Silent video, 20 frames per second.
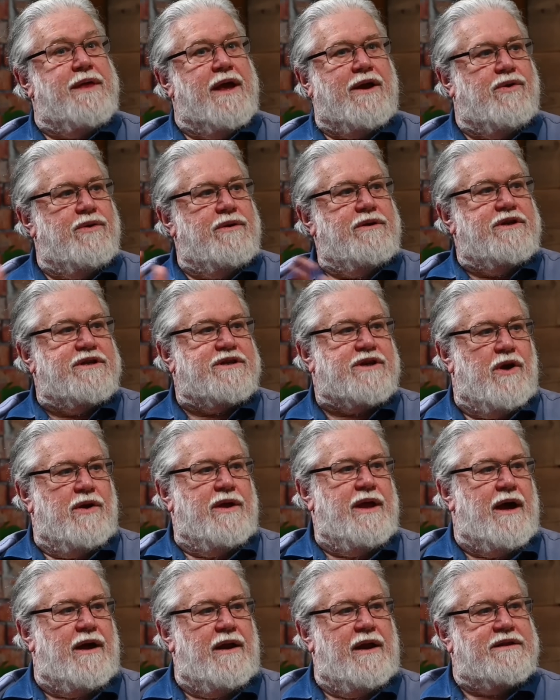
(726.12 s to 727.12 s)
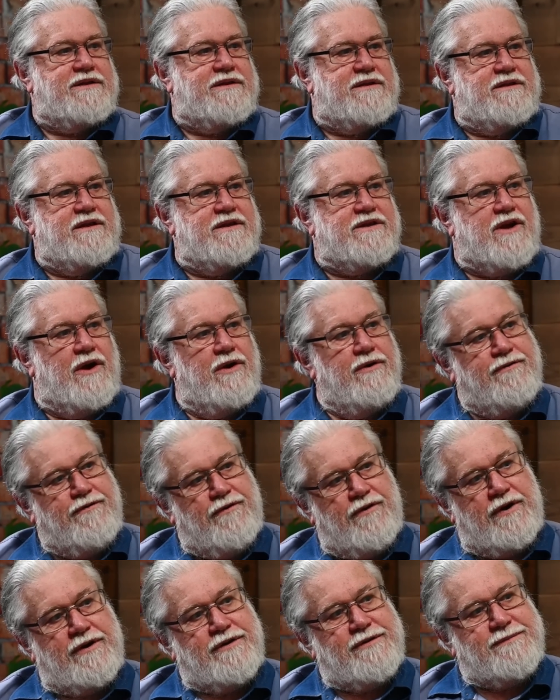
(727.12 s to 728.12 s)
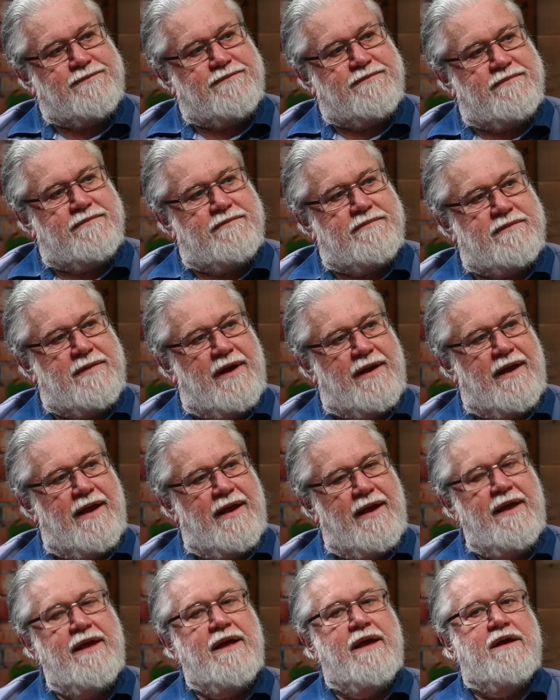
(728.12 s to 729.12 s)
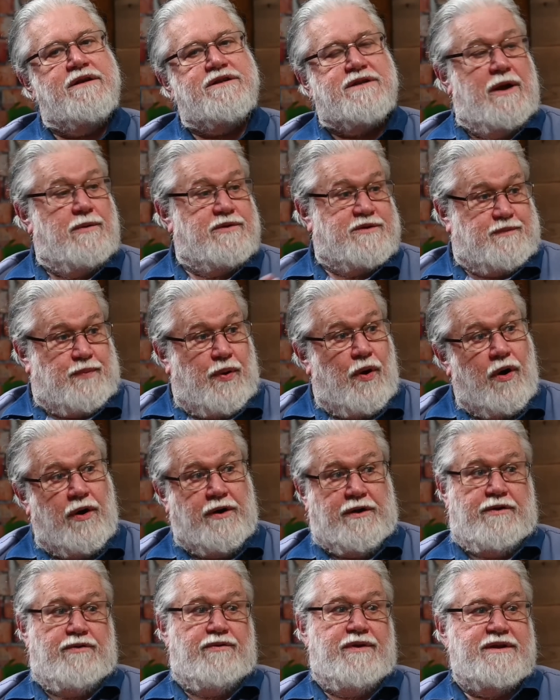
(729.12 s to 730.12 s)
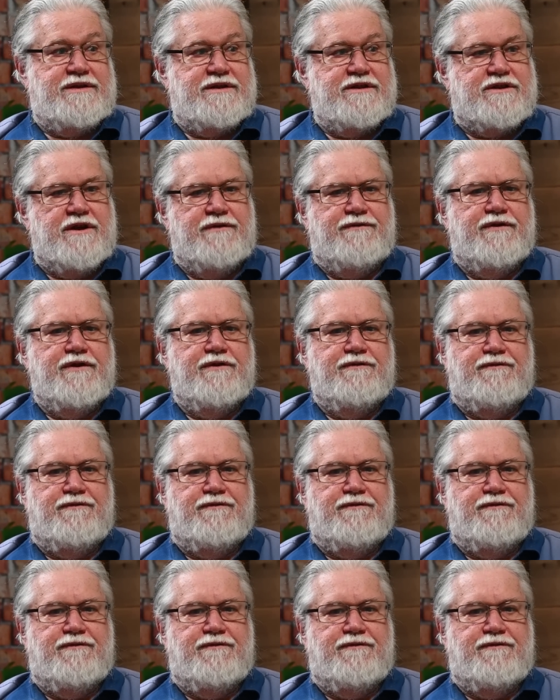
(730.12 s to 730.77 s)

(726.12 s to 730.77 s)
couldn't just go, let's just go for it. Okay. So that was part of the reason. So for the